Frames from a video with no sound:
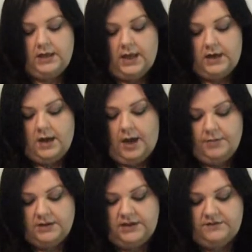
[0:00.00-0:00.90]
yet I
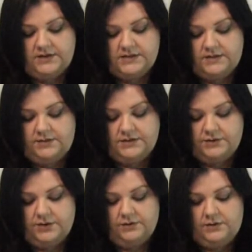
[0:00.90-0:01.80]
believe this to be
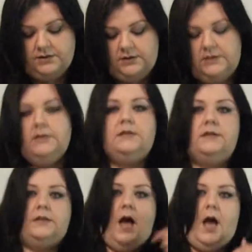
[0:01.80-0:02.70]
true."
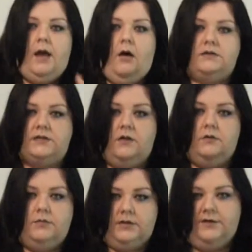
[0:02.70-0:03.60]
I
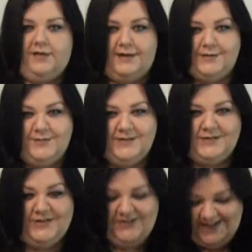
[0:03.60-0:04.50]
also believe that to be
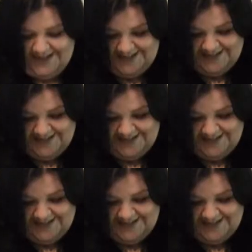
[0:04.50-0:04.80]
true.